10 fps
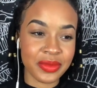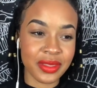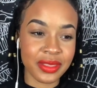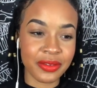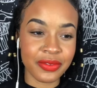
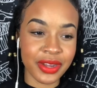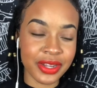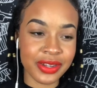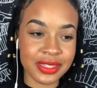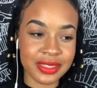the
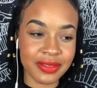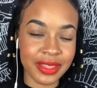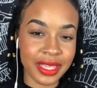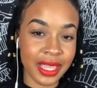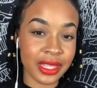fragrance of the
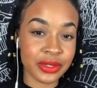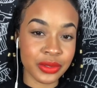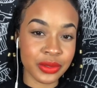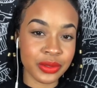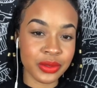candle
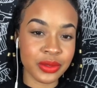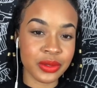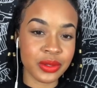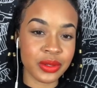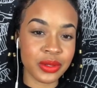
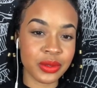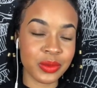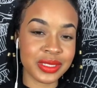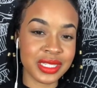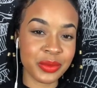
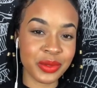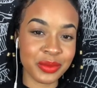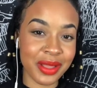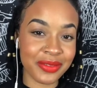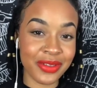resembled my
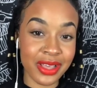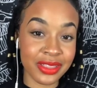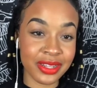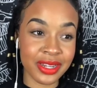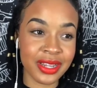father.